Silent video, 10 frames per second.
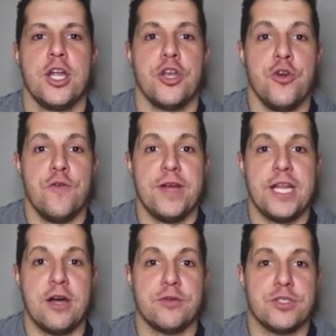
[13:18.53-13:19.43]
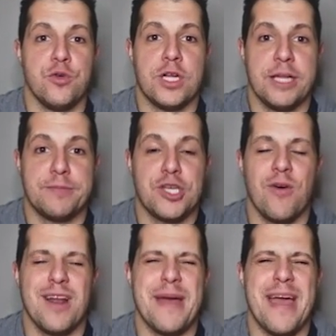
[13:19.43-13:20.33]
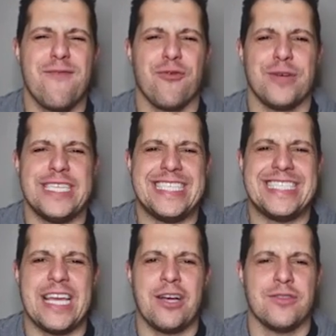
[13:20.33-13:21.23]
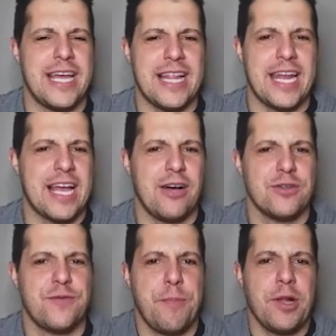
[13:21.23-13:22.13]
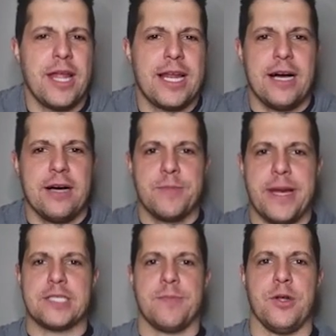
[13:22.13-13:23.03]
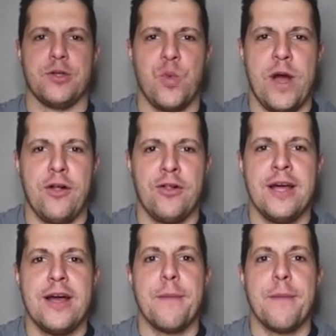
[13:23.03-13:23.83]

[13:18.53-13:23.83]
New videos, new clips going up every single day. A lot of college football, a lot of college basketball as well.